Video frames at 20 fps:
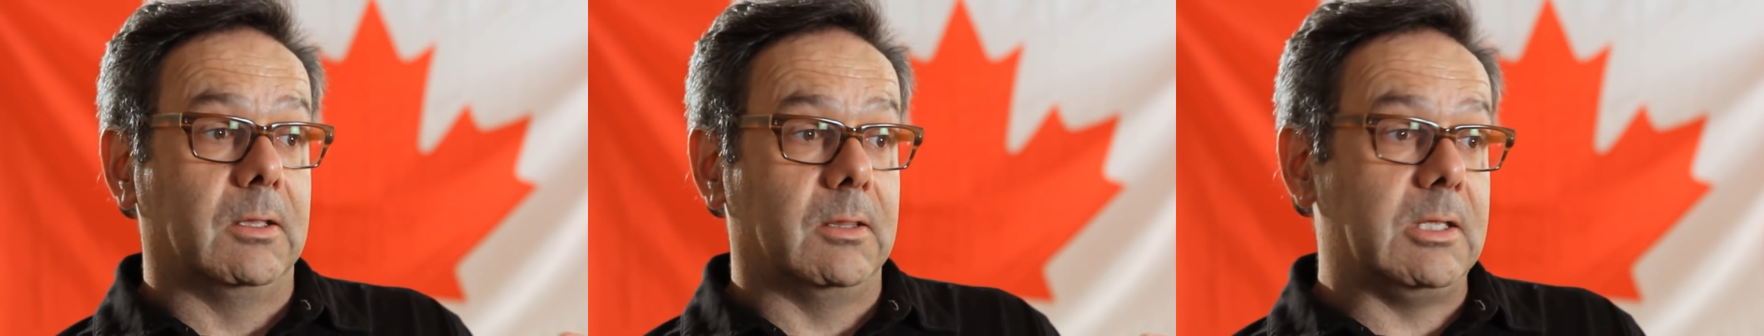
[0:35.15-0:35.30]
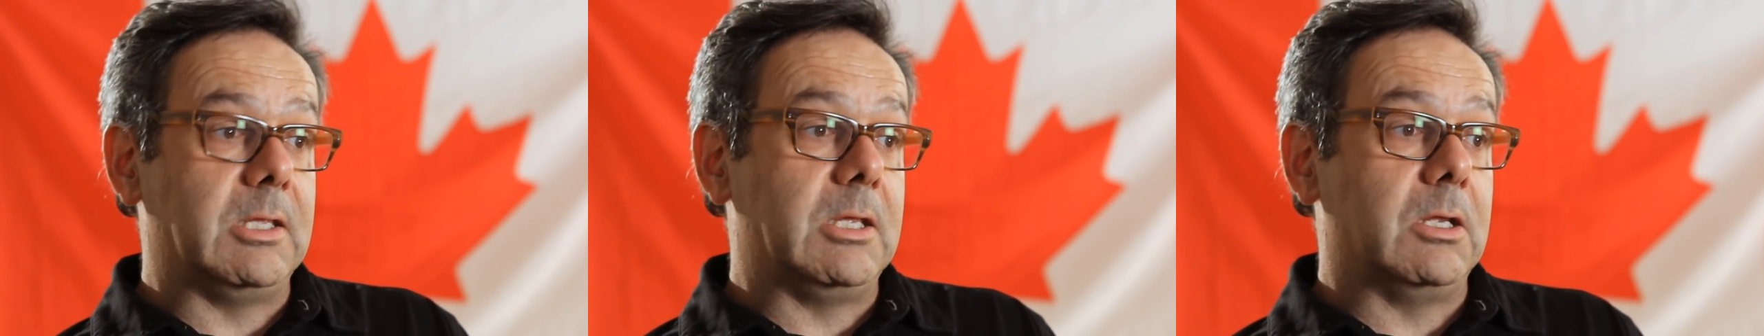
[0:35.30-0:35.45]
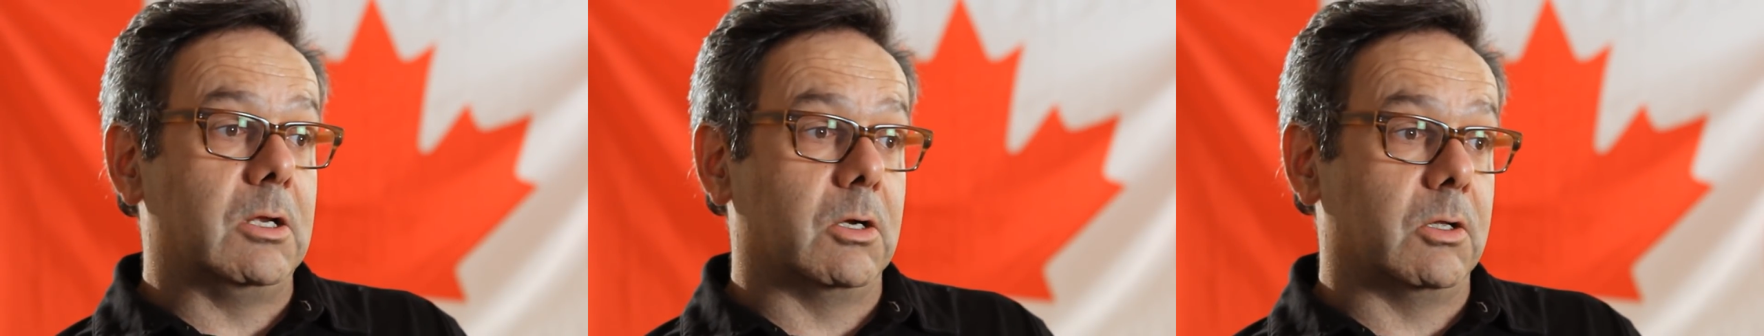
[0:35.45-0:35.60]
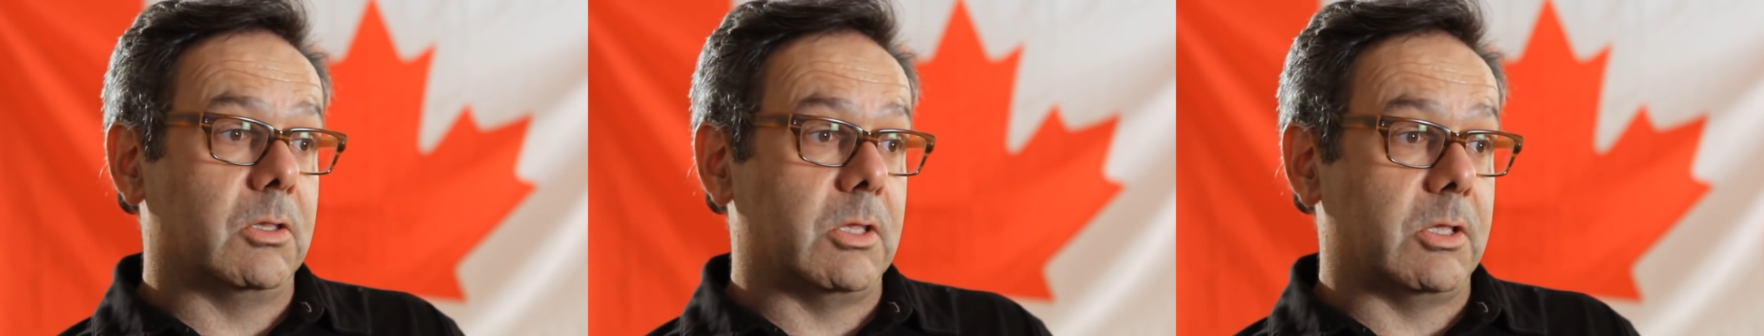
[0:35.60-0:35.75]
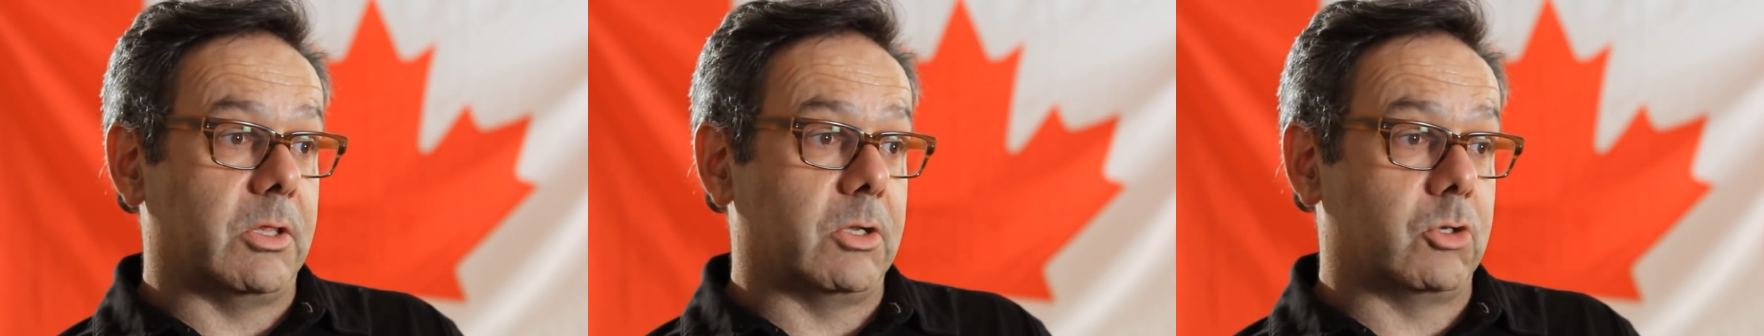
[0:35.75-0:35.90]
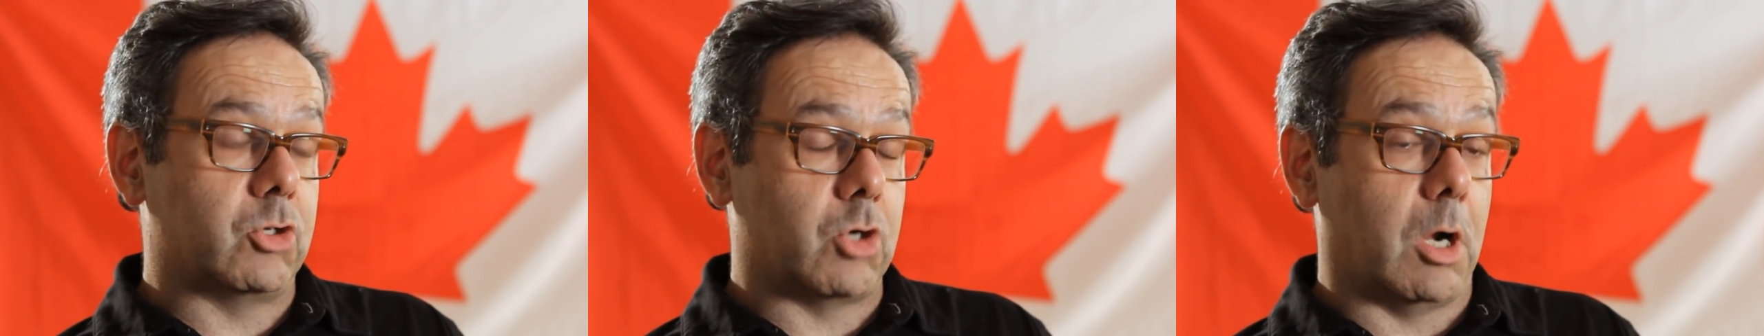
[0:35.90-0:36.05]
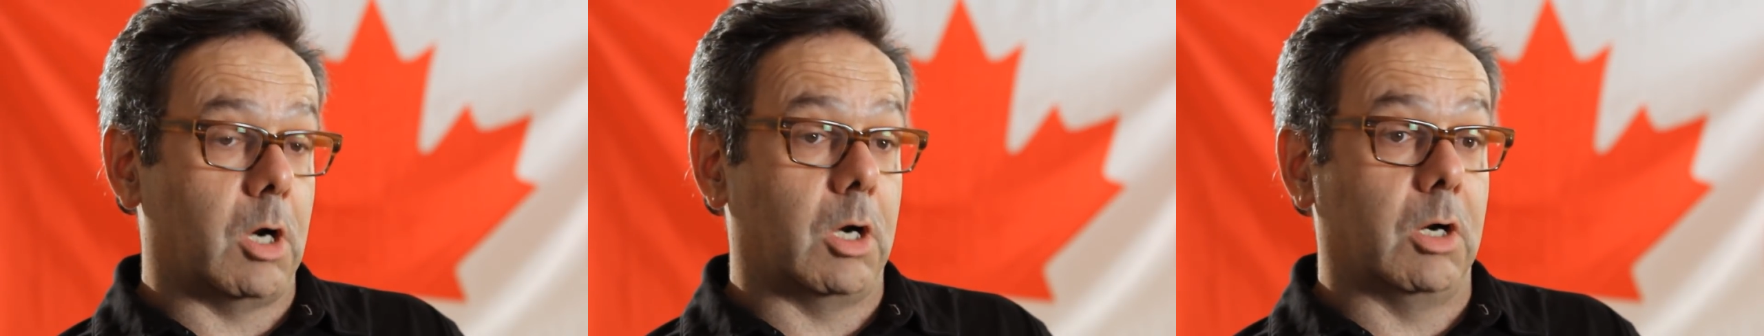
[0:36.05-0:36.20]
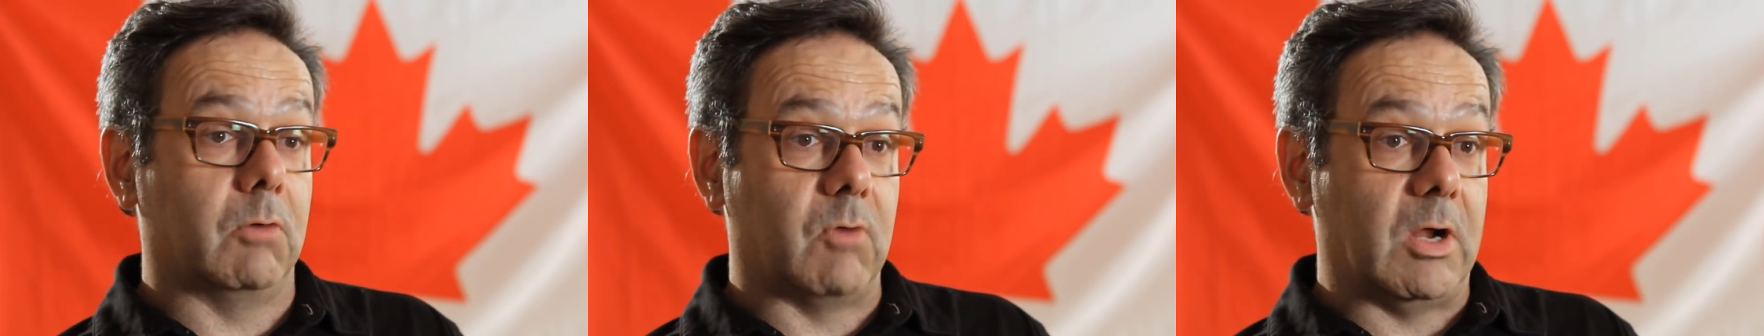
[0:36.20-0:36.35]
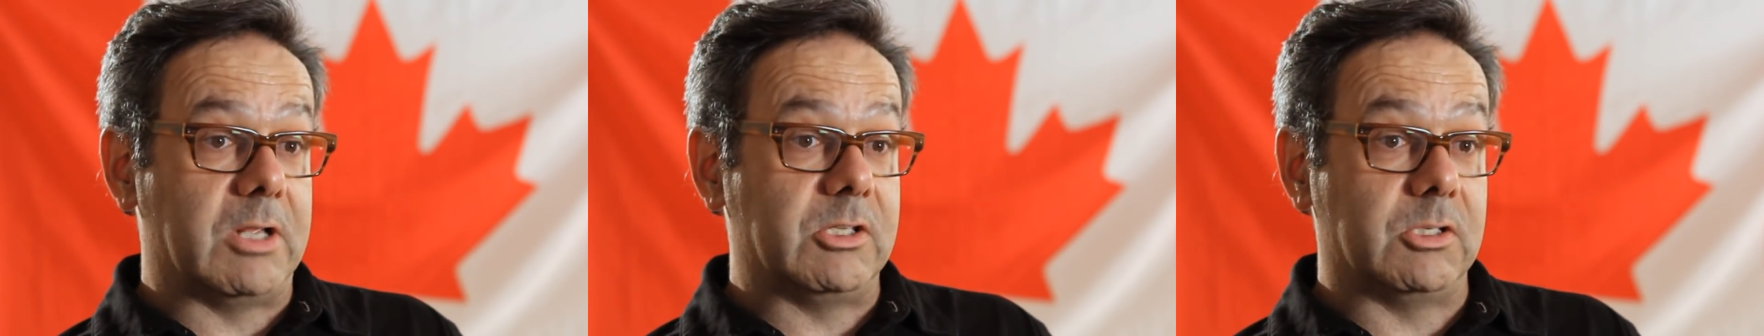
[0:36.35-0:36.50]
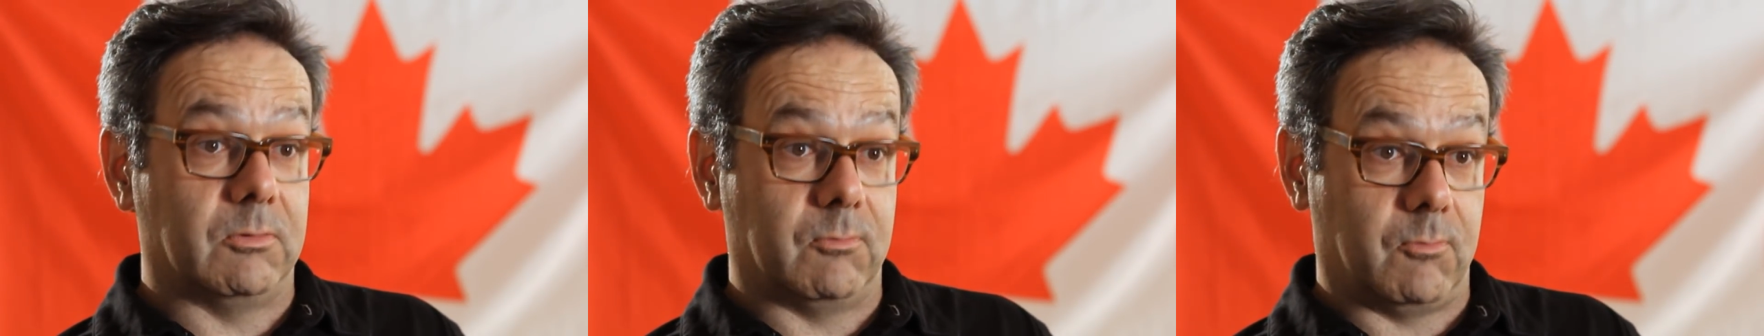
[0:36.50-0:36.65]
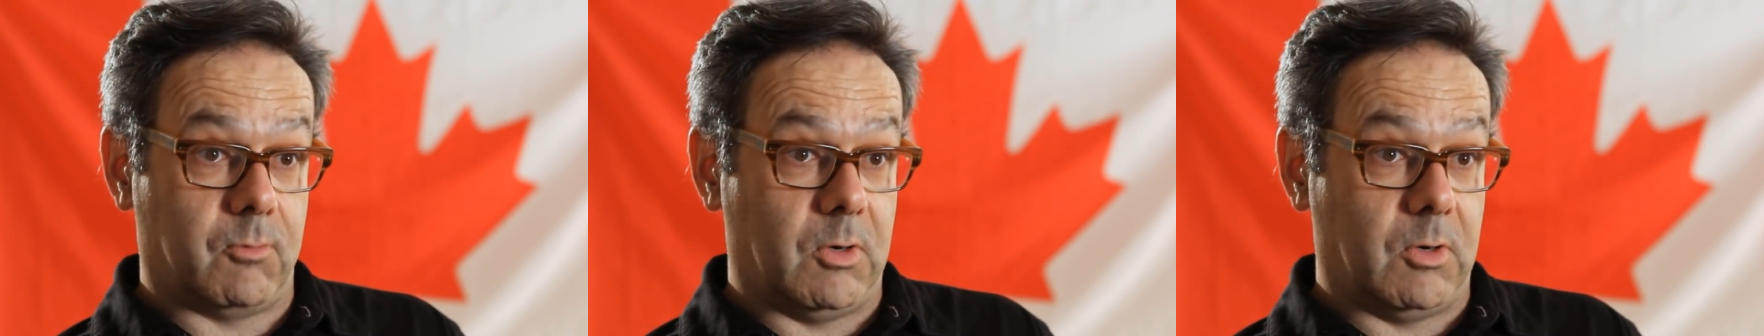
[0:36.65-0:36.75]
the year that the Charter of Rights and